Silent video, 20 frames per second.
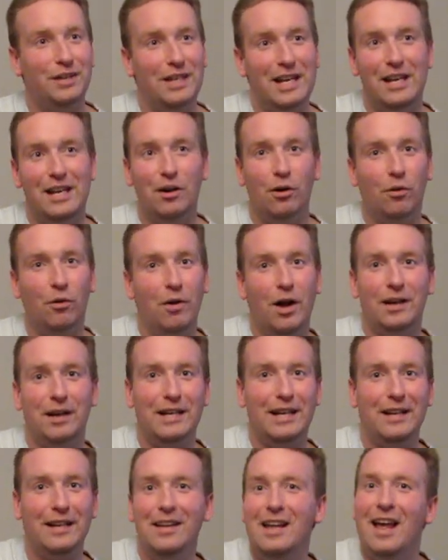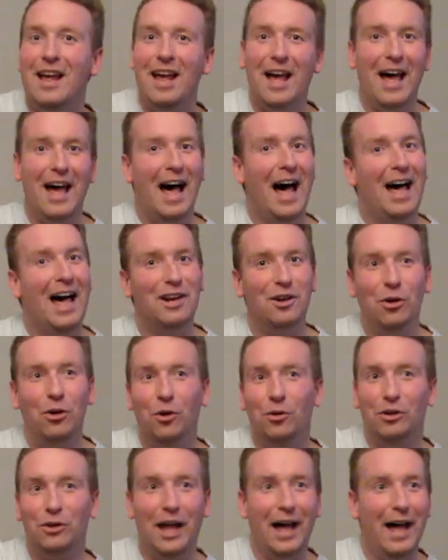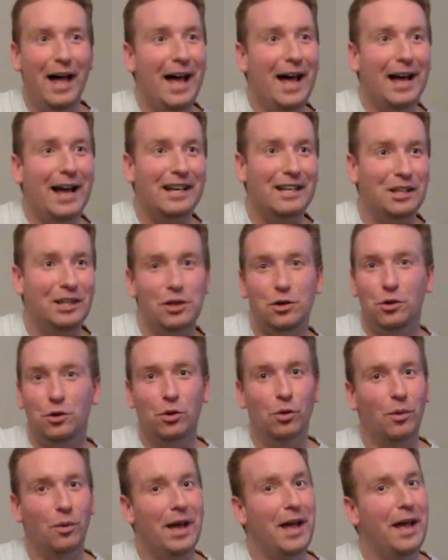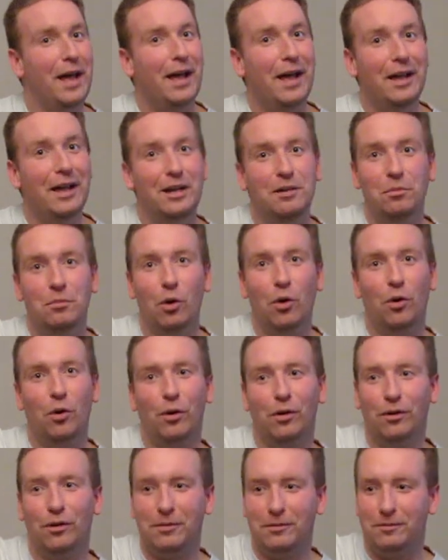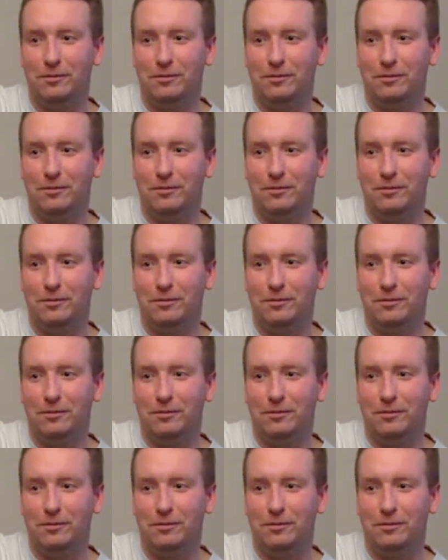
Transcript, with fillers: dear, Rodney, I don't like you anymore.